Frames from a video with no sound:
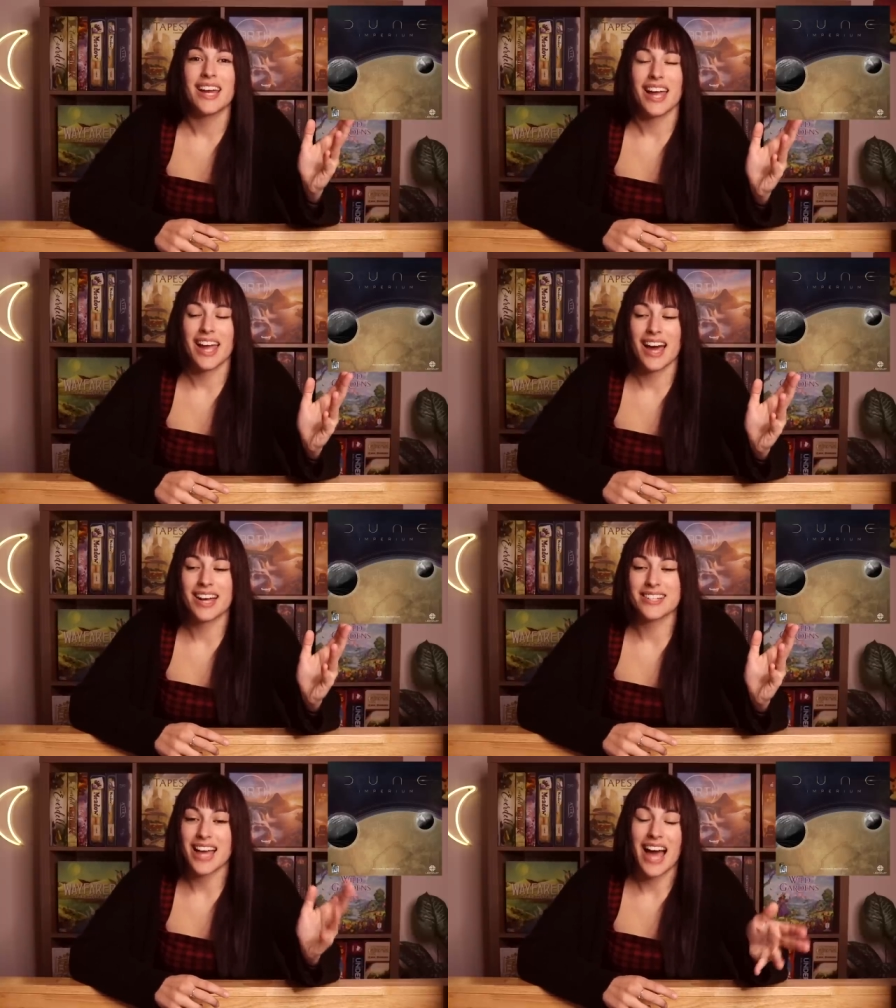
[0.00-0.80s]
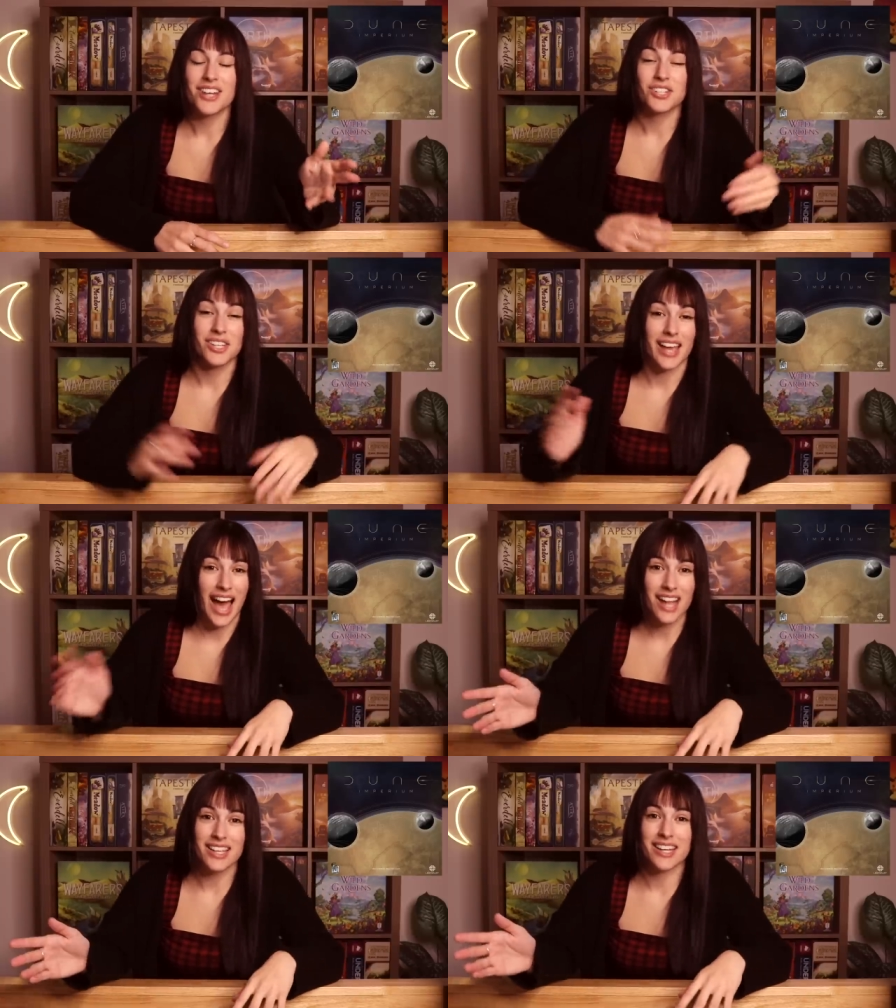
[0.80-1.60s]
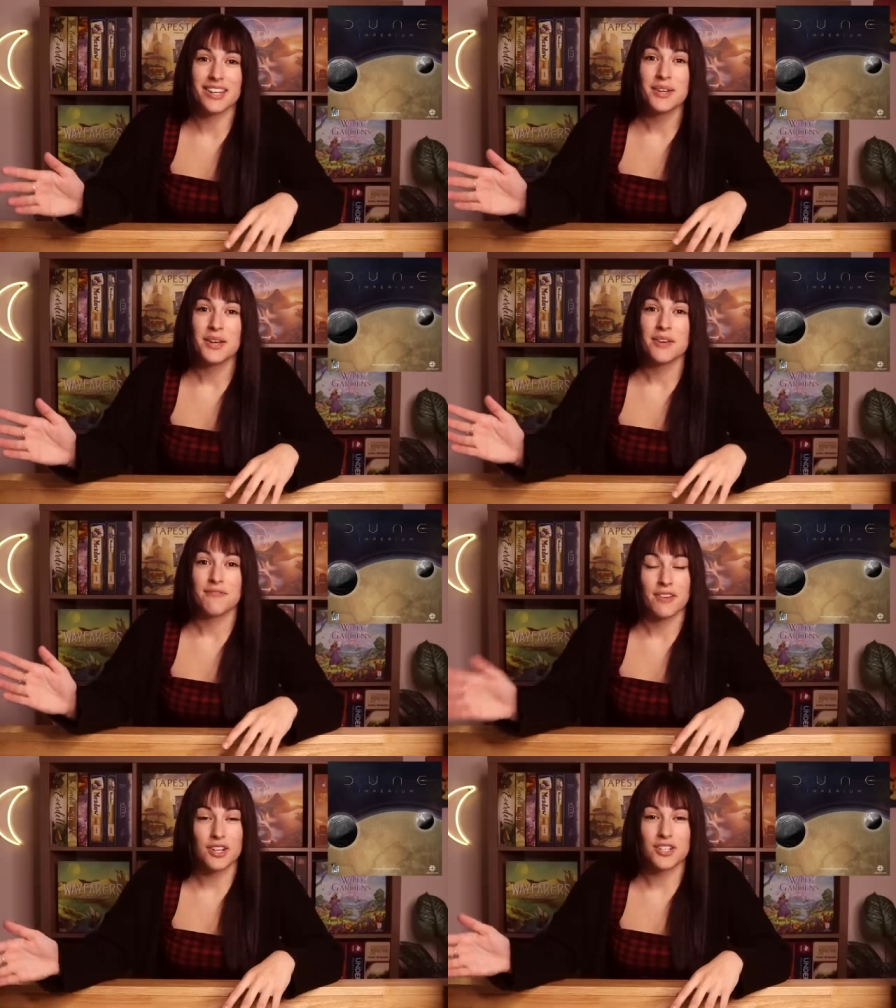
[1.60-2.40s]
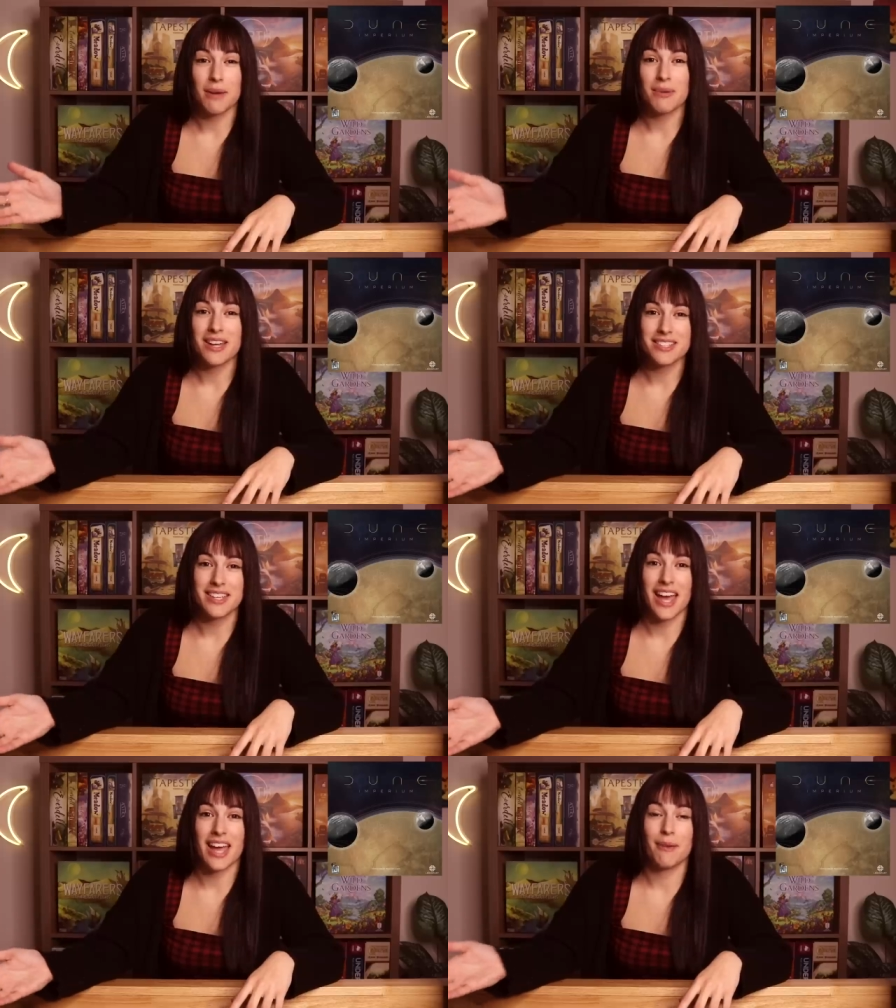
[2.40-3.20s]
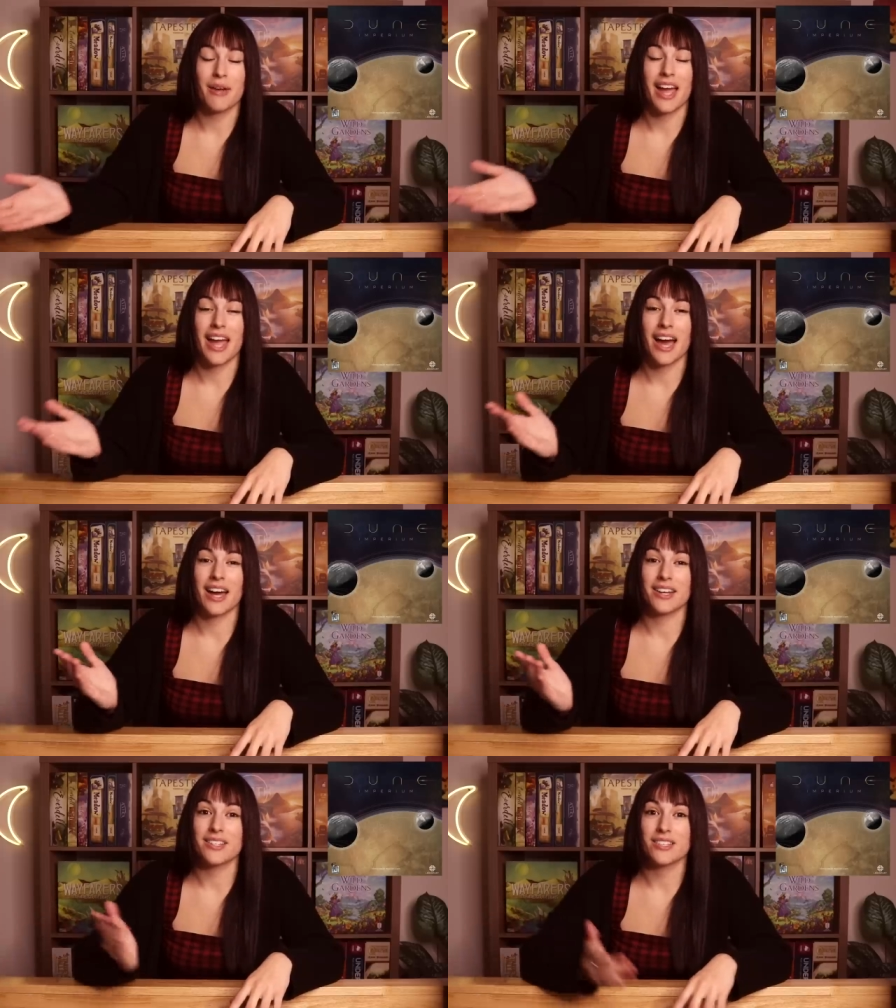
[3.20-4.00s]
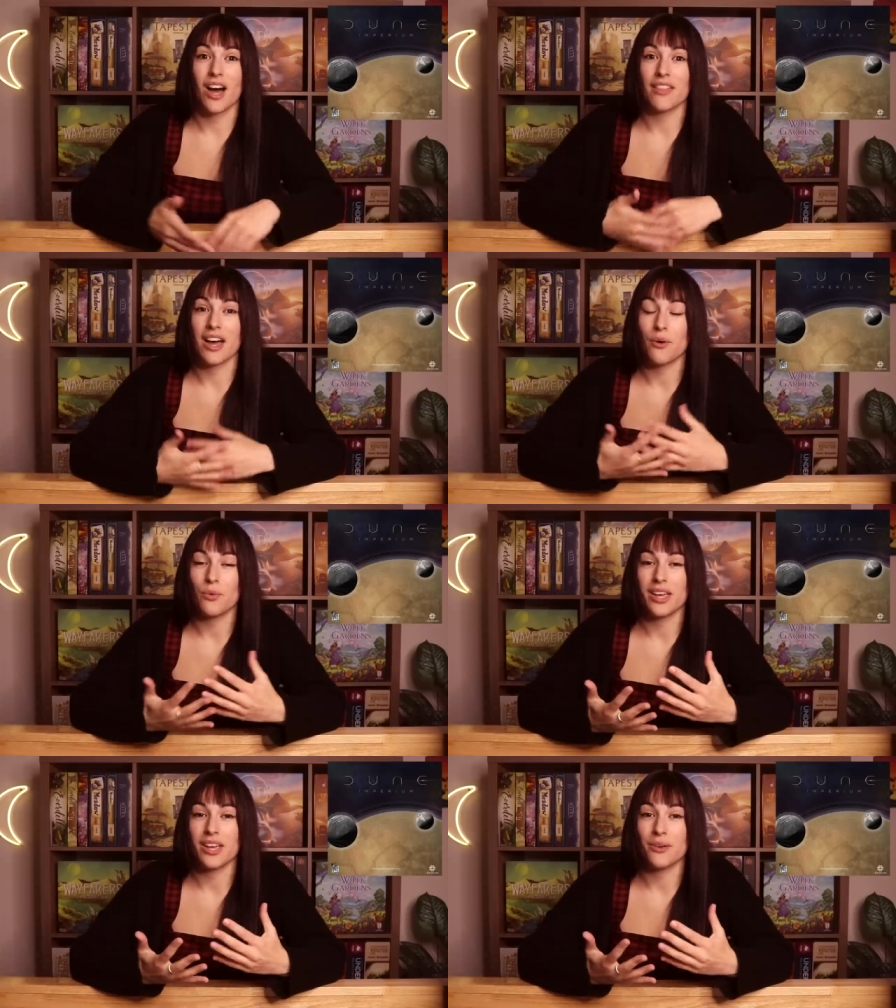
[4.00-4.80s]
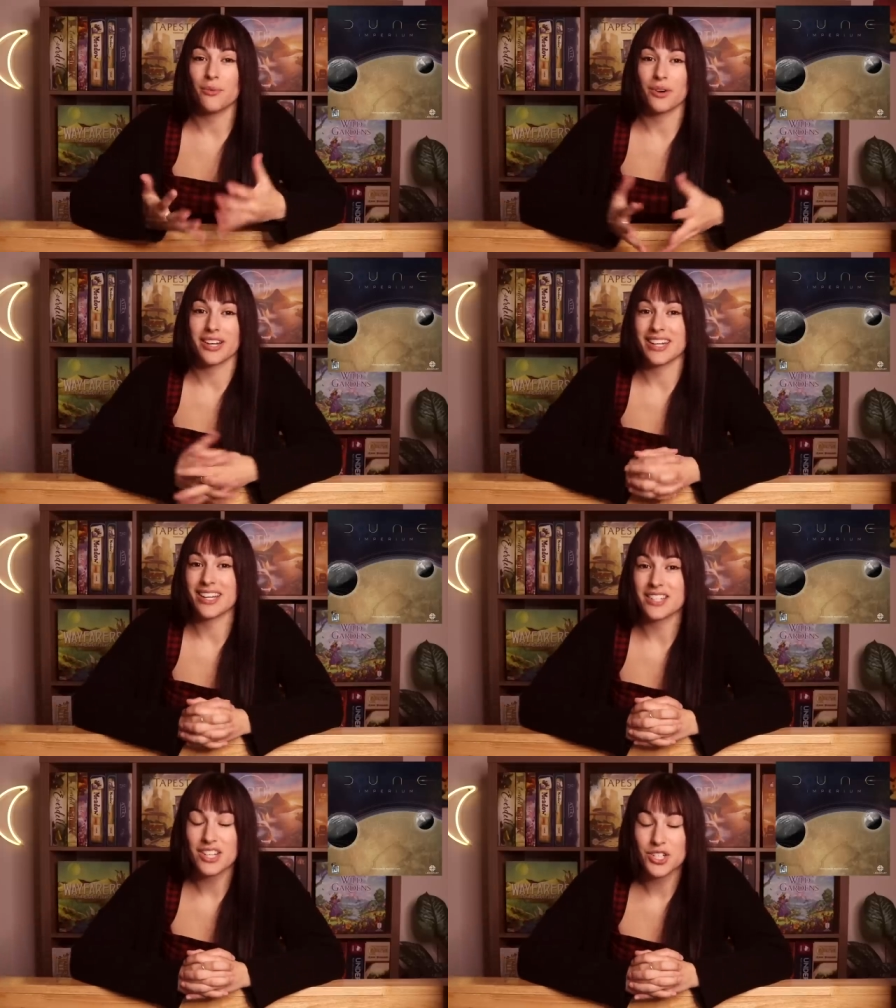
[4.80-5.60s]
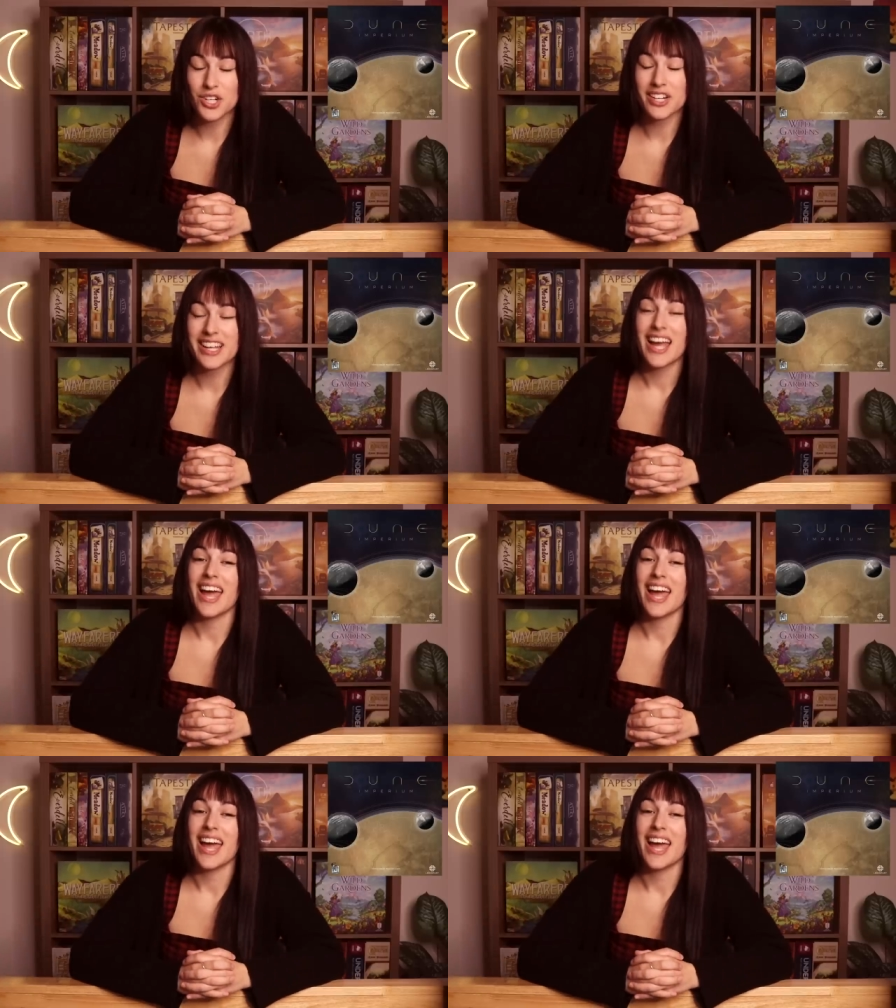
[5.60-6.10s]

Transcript: and actually Alan finished up his game and saw that we were needing a teacher